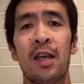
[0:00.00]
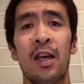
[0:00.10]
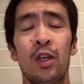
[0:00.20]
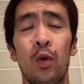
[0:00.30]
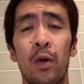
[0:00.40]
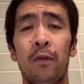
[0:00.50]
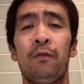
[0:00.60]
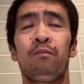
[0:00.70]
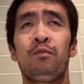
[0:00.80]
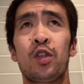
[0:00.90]
You are
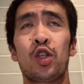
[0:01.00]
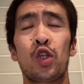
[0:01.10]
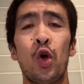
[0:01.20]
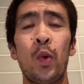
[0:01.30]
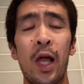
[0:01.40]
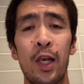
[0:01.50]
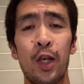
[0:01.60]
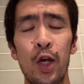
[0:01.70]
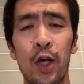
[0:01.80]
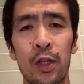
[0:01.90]
so
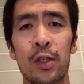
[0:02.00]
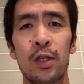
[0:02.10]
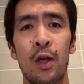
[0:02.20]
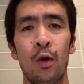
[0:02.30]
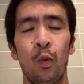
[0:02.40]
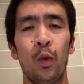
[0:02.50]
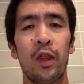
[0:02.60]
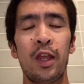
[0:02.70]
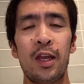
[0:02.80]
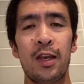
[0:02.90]
alert
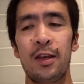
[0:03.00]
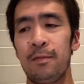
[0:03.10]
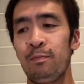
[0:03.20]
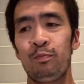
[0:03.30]
within